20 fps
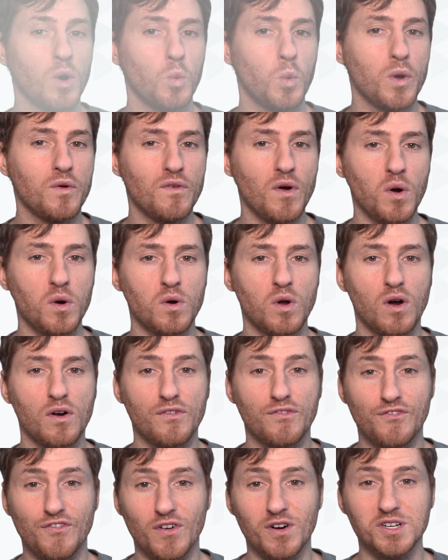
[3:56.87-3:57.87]
we wrote our
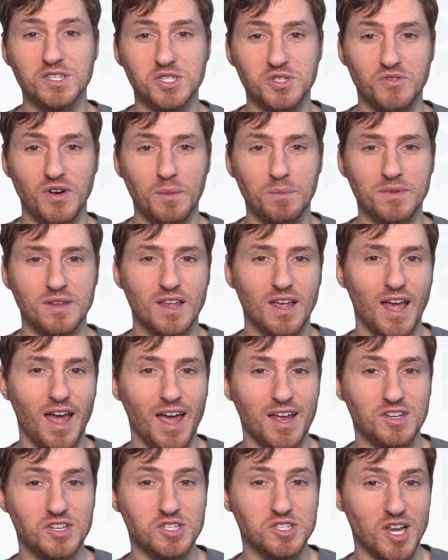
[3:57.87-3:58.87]
first script
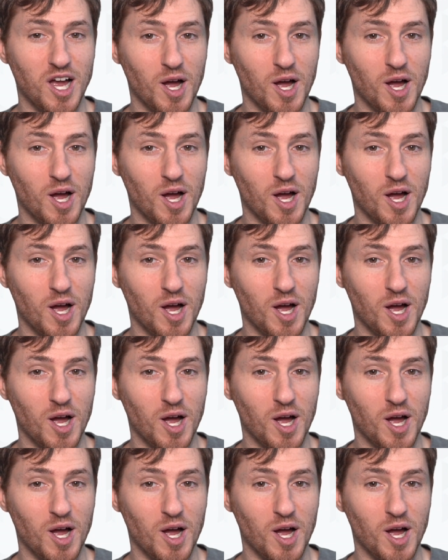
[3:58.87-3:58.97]
and just